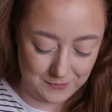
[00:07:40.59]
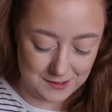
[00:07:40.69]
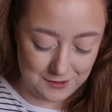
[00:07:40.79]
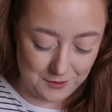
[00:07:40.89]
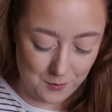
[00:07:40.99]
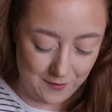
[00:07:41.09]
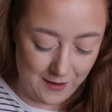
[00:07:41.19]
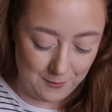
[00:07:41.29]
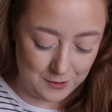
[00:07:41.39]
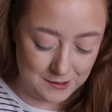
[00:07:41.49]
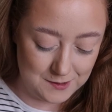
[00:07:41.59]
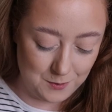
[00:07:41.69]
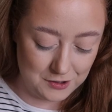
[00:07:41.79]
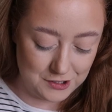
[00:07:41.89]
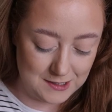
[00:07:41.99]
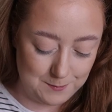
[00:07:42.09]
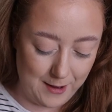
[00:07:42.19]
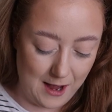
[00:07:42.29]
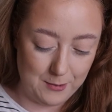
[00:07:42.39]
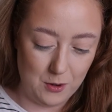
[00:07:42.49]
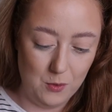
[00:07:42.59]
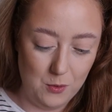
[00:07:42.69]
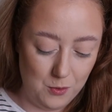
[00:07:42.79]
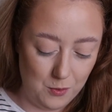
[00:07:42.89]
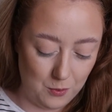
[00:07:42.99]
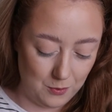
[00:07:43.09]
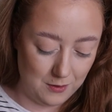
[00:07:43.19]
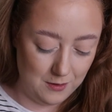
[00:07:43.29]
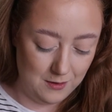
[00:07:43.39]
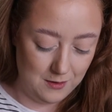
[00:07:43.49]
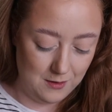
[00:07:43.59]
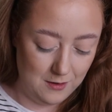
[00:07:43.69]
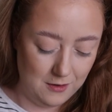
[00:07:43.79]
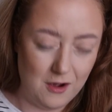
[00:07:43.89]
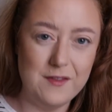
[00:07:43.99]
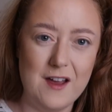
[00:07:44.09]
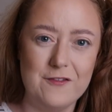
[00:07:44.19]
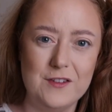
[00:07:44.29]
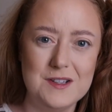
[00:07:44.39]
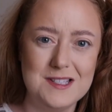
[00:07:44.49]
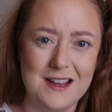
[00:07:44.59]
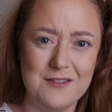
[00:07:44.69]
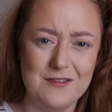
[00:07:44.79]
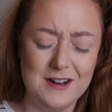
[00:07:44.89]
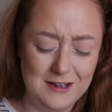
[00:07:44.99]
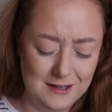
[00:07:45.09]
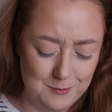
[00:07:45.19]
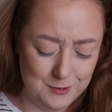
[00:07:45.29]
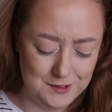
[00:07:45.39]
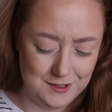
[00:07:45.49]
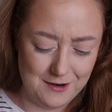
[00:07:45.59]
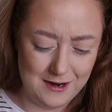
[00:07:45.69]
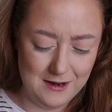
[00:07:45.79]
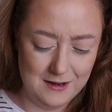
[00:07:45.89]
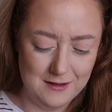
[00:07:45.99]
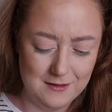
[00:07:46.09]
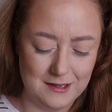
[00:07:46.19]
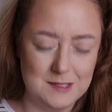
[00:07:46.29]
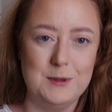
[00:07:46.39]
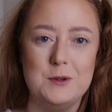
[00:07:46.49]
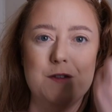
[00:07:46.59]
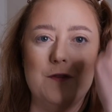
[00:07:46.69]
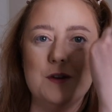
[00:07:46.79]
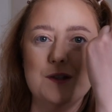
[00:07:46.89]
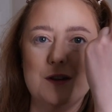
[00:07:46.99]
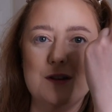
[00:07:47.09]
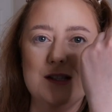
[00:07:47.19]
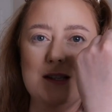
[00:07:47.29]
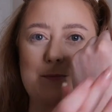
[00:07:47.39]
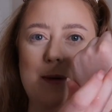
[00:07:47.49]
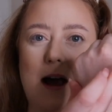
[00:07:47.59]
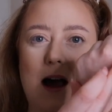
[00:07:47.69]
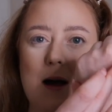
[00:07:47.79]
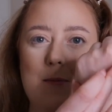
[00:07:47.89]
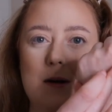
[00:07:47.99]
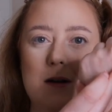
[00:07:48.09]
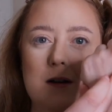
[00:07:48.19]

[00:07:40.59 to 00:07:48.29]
So the one that I'm going to swatch is Barb. Oh, God, that feels like really buttery. That's beautiful. So this is Barb.